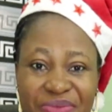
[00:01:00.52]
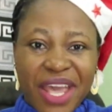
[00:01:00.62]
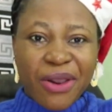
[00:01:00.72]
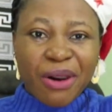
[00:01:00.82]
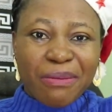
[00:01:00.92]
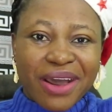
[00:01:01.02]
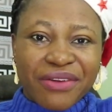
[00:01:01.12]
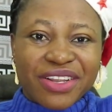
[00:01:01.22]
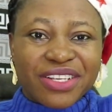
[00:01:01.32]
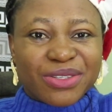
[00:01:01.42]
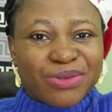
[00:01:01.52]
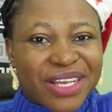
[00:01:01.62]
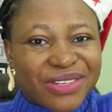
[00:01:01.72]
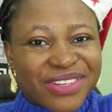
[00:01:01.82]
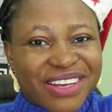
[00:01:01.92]
I got married in
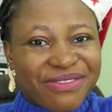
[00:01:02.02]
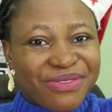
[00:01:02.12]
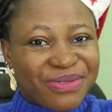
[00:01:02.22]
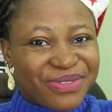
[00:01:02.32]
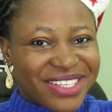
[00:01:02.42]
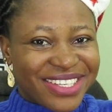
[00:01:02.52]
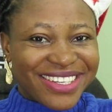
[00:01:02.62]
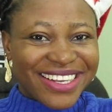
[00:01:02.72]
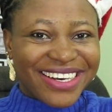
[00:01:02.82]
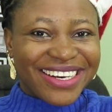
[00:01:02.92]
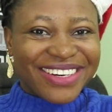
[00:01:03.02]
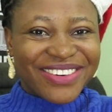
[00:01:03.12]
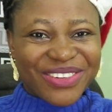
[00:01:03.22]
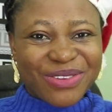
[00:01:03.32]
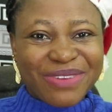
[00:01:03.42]
2015,
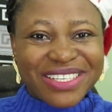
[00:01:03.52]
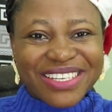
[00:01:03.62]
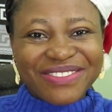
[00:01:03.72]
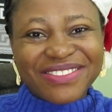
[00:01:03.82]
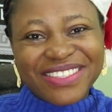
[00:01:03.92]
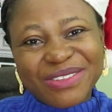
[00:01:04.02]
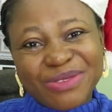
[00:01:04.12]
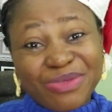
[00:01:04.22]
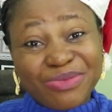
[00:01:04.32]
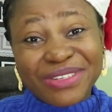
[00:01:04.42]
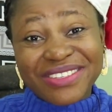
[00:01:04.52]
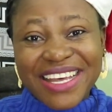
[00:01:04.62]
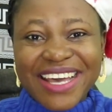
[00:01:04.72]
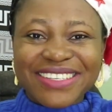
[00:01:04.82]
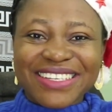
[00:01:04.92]
October 17 to be
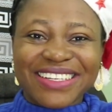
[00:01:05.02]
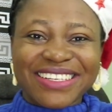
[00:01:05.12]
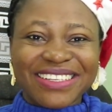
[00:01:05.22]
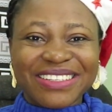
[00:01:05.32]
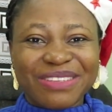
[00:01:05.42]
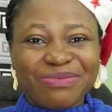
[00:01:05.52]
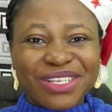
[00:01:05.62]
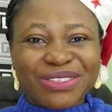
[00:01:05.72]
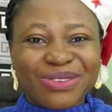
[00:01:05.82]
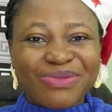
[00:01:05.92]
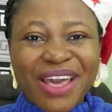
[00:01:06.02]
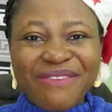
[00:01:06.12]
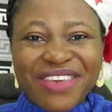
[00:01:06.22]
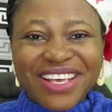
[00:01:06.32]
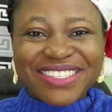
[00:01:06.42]
precise, and then it makes us
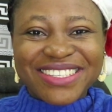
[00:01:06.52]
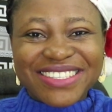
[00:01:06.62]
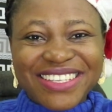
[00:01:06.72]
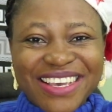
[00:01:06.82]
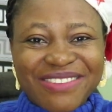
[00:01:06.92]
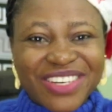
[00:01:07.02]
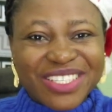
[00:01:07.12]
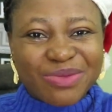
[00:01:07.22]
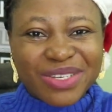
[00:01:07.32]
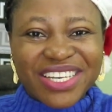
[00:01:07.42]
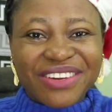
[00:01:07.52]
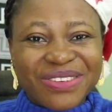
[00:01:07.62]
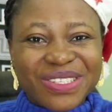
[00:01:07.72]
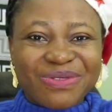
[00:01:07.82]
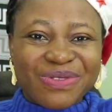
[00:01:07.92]
5 years this year by the special
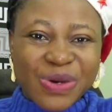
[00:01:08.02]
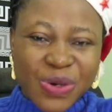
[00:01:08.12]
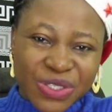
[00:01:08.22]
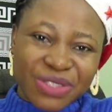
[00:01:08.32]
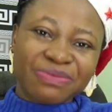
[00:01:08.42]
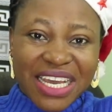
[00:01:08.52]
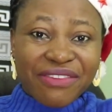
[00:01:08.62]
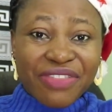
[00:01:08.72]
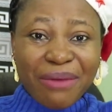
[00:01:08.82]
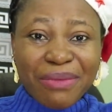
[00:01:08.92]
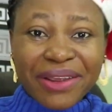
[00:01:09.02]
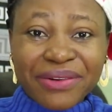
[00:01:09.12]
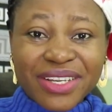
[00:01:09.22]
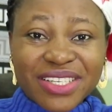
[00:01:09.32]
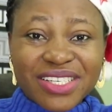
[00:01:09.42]
grace of God. After
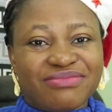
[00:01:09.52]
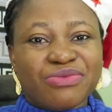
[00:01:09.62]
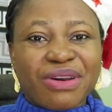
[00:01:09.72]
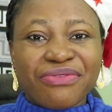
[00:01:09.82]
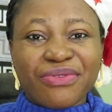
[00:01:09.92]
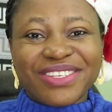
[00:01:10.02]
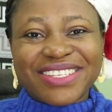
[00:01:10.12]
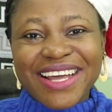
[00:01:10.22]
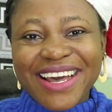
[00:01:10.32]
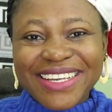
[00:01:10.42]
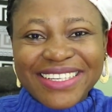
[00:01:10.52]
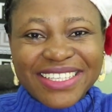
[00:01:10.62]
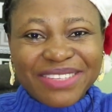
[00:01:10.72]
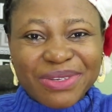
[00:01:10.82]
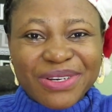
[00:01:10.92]
marriage, we're
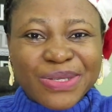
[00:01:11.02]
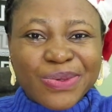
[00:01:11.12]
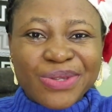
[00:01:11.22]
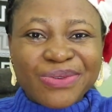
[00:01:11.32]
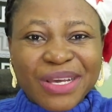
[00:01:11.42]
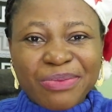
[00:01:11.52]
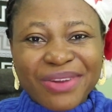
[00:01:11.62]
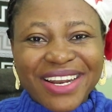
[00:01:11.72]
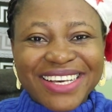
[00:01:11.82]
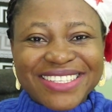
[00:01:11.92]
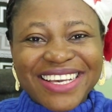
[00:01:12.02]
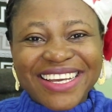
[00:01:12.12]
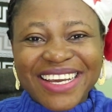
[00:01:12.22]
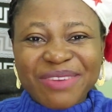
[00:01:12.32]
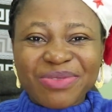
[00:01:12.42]
freestyling because we knew that pregnancy
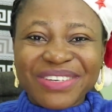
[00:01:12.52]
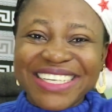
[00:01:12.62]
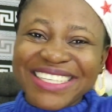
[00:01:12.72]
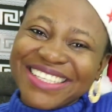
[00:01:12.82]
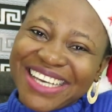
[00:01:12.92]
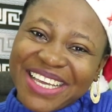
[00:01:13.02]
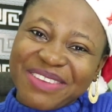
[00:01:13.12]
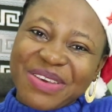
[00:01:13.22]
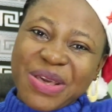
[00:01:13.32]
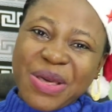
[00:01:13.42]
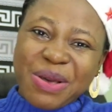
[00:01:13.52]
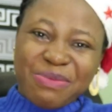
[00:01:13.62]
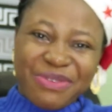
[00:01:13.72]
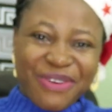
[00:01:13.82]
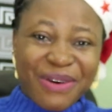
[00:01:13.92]
can happen anytime.
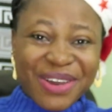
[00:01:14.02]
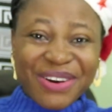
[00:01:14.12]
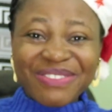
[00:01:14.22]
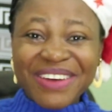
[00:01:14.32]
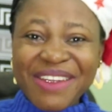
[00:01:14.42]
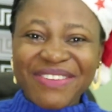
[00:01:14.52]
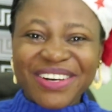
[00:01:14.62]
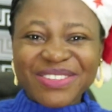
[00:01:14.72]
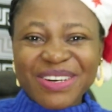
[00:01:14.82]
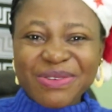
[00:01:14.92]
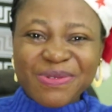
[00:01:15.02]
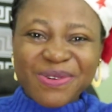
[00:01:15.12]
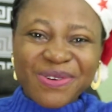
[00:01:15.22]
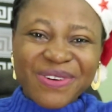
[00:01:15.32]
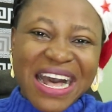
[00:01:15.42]
Before we got married, my husband would
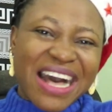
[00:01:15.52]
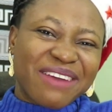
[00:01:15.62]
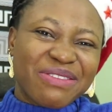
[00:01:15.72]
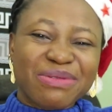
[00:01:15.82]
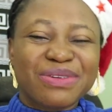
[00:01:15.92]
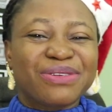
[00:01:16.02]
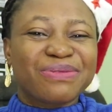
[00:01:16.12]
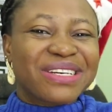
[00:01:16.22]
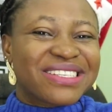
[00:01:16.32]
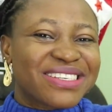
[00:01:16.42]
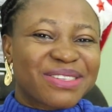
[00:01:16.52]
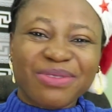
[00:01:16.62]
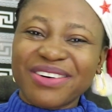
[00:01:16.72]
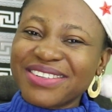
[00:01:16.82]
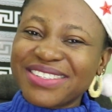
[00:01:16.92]
go, maybe we should wait 6
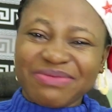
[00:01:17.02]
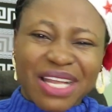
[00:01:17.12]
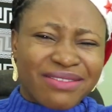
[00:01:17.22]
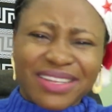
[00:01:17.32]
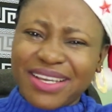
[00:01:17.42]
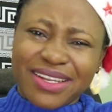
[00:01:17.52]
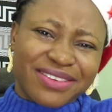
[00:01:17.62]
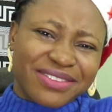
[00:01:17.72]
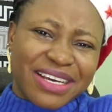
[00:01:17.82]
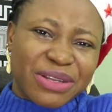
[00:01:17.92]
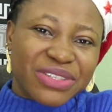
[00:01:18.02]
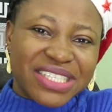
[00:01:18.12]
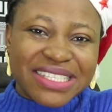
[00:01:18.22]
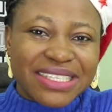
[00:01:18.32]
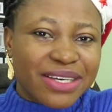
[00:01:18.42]
months. I'm like, no, I
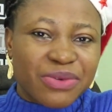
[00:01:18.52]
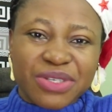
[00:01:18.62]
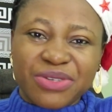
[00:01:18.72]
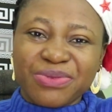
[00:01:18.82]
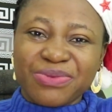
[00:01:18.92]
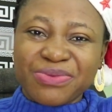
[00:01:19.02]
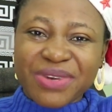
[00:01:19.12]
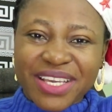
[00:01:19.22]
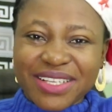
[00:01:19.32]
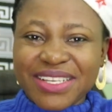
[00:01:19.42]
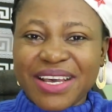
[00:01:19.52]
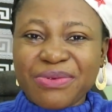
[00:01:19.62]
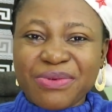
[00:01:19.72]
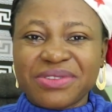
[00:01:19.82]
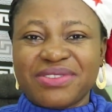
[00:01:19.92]
don't think we should wait. I
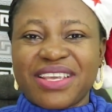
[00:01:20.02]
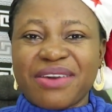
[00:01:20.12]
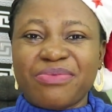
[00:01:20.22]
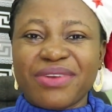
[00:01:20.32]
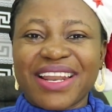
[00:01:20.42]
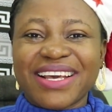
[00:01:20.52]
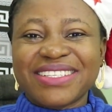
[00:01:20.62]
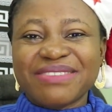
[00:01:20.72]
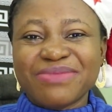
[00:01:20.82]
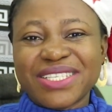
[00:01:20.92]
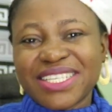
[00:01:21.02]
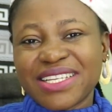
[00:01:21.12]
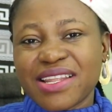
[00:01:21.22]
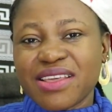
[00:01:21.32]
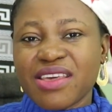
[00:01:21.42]
want to get pregnant
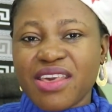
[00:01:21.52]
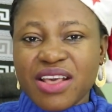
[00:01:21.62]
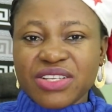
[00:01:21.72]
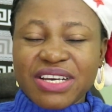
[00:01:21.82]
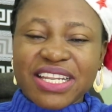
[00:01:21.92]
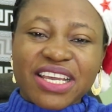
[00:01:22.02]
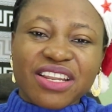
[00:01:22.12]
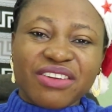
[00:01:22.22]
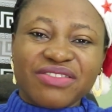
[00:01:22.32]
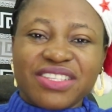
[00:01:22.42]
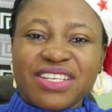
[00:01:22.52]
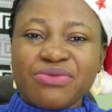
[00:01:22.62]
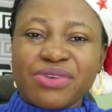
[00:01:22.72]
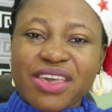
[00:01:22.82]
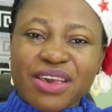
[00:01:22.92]
immediately. So at the end of the day,
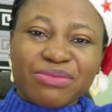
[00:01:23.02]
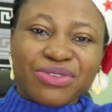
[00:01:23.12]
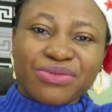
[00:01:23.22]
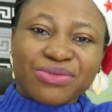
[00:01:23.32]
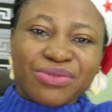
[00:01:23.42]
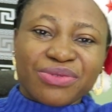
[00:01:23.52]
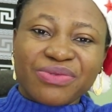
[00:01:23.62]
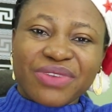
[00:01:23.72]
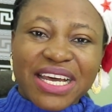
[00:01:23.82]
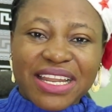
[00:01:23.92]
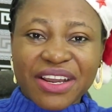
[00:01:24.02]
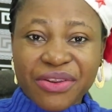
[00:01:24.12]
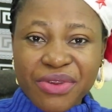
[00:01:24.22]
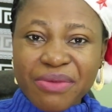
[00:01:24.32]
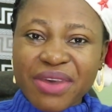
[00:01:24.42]
we came to an
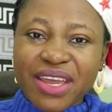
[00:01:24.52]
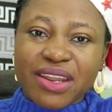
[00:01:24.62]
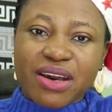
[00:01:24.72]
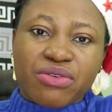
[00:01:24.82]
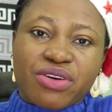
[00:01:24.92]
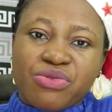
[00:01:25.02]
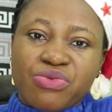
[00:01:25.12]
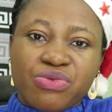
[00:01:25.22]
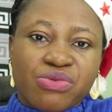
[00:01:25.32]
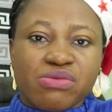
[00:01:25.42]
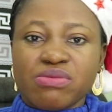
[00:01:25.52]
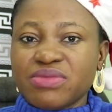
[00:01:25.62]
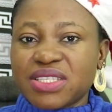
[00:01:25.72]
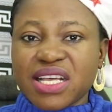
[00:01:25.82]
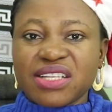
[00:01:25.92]
agreement that, okay, we'll
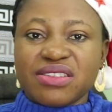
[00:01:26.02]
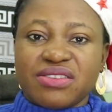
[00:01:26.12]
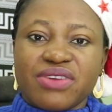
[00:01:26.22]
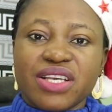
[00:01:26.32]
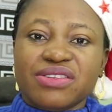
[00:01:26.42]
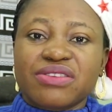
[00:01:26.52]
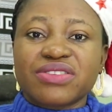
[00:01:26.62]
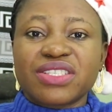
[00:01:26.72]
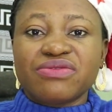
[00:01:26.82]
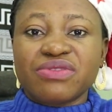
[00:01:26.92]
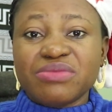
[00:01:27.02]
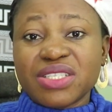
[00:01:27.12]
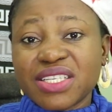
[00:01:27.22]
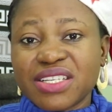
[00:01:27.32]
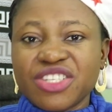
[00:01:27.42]
start trying to conceive
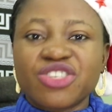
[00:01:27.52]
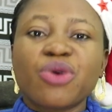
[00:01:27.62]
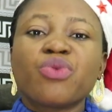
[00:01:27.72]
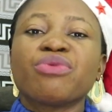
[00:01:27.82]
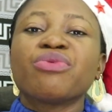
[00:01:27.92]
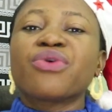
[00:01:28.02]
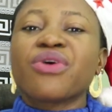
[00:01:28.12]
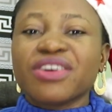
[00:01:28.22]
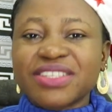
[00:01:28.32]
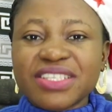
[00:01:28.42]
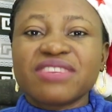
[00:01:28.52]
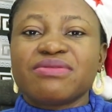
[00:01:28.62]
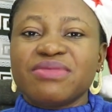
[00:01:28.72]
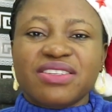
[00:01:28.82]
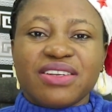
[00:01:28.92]
immediately. In short, we will conceive
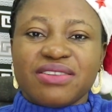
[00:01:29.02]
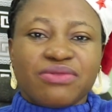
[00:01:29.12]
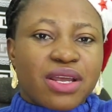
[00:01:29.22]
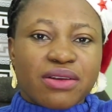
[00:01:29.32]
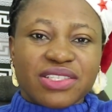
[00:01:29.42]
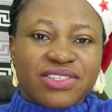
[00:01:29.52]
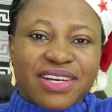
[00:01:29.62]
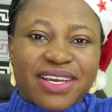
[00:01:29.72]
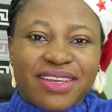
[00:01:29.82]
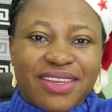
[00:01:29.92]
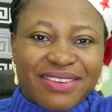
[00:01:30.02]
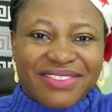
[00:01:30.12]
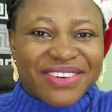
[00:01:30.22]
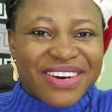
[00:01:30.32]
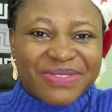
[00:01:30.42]
immediately. We are not trying.
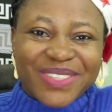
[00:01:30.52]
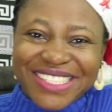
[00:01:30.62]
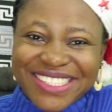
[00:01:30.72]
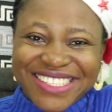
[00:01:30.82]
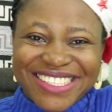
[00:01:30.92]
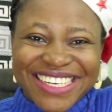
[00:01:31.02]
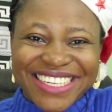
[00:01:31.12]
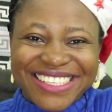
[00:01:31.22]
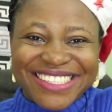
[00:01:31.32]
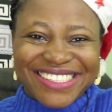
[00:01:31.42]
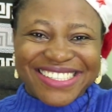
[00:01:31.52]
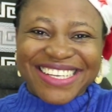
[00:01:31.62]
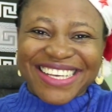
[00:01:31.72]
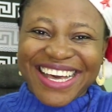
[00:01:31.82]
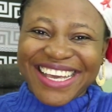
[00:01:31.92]
We don't have fertility challenges
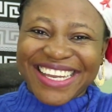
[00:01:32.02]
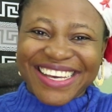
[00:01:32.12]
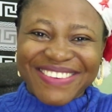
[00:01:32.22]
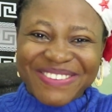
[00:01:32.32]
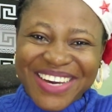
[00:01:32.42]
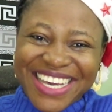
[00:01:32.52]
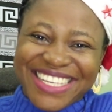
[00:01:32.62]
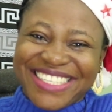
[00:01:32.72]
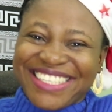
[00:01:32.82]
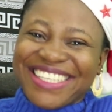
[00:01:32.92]
in our mind.